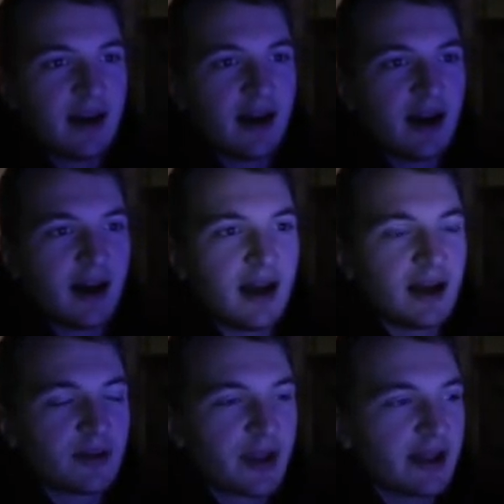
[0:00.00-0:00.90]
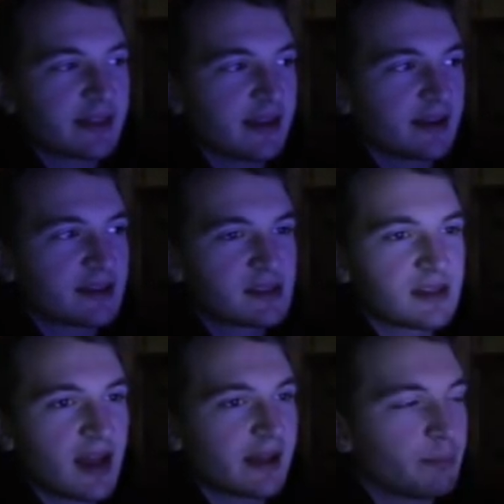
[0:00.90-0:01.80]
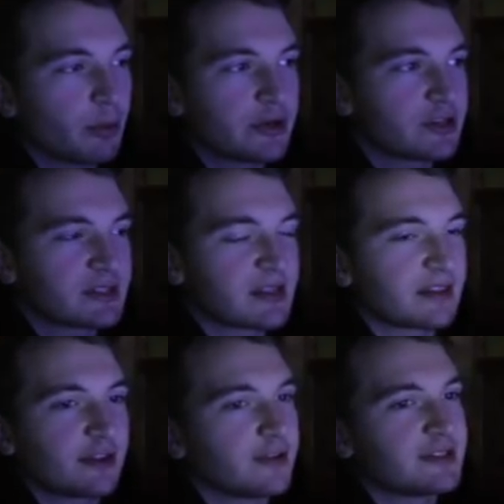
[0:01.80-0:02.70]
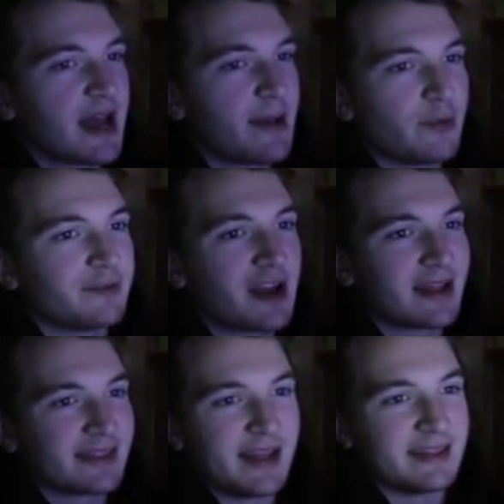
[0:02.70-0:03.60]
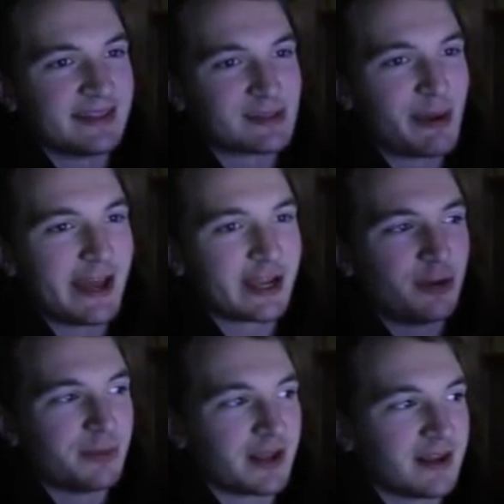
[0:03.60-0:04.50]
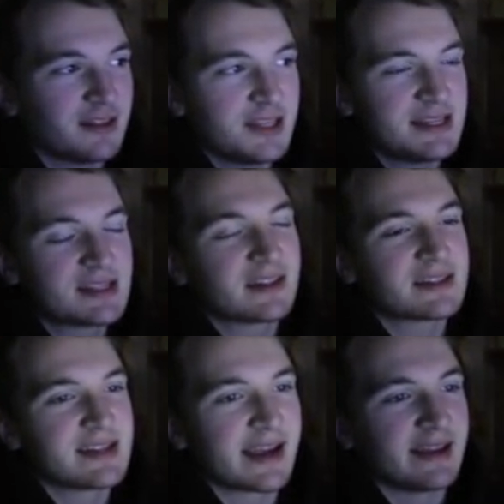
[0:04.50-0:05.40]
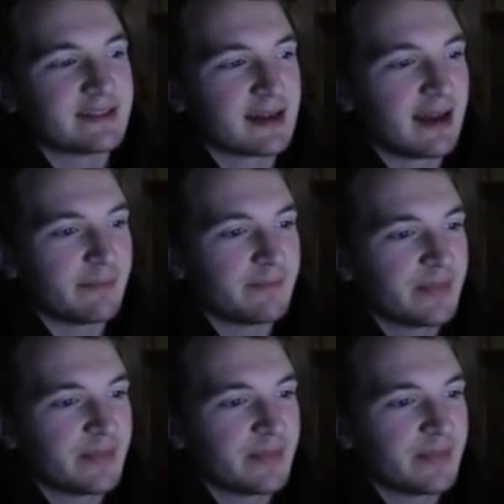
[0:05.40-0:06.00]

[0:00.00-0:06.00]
Uh, we got that. I'm pretty sure it's the third time we've gotten that in this pack opening. At least the second time.